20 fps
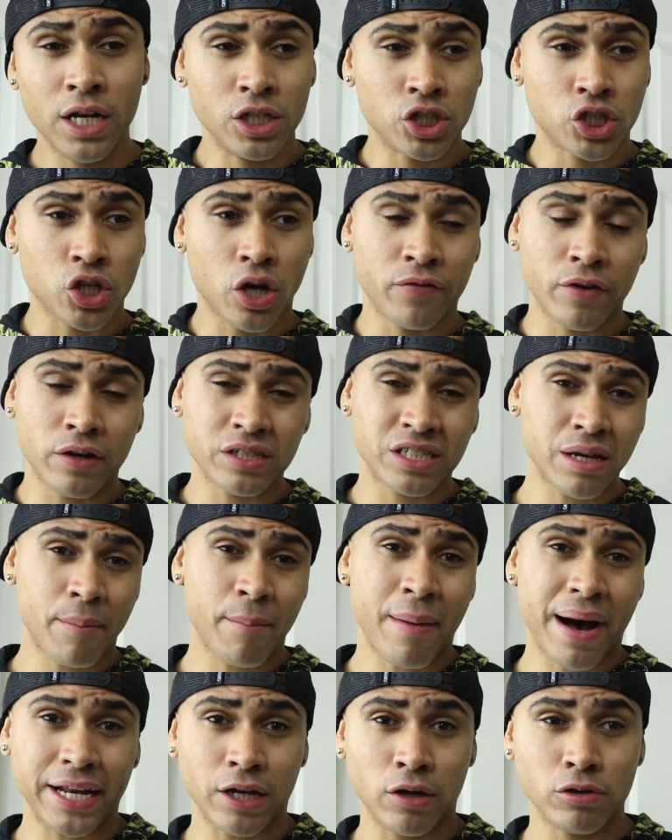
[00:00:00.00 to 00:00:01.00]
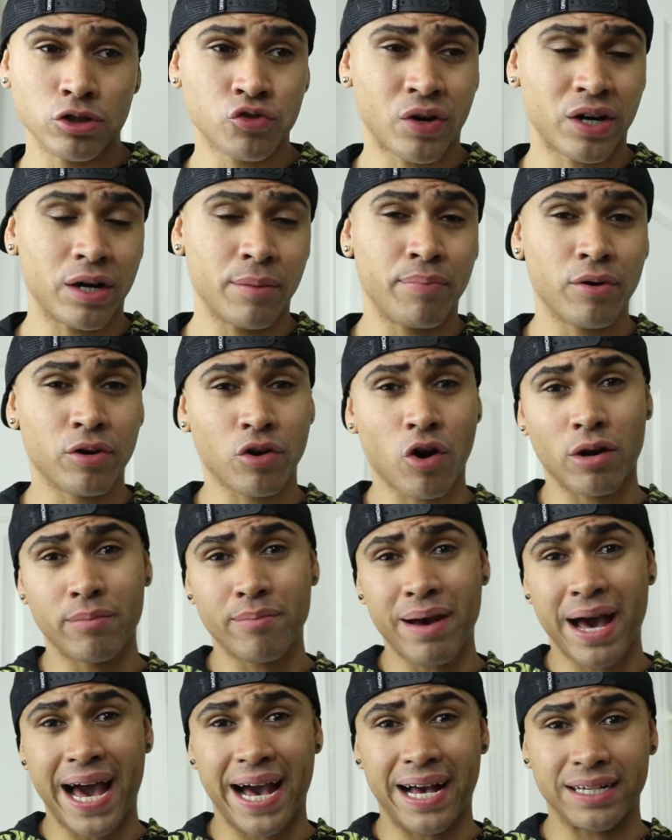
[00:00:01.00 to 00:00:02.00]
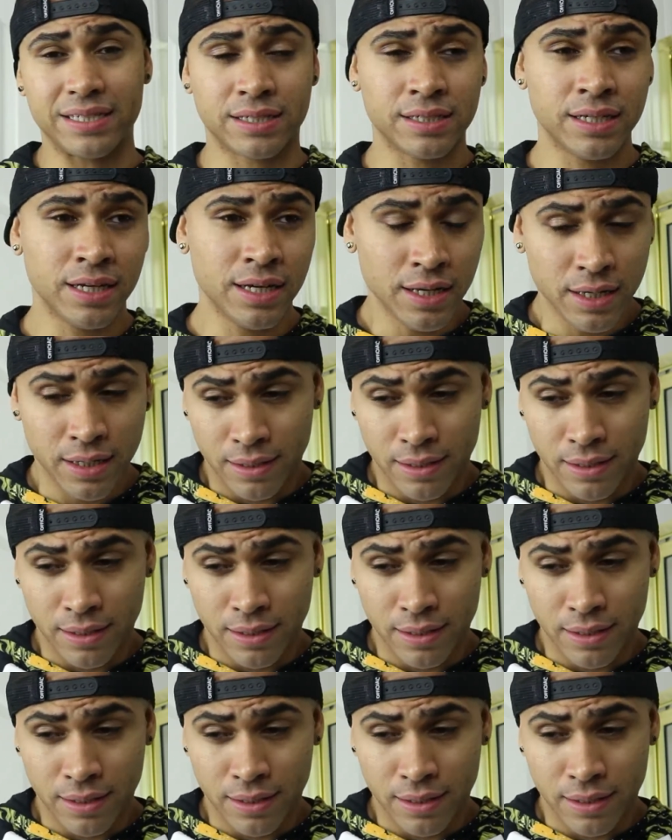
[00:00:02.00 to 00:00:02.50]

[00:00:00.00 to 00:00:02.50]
So if you're somebody who's trying to put on mass,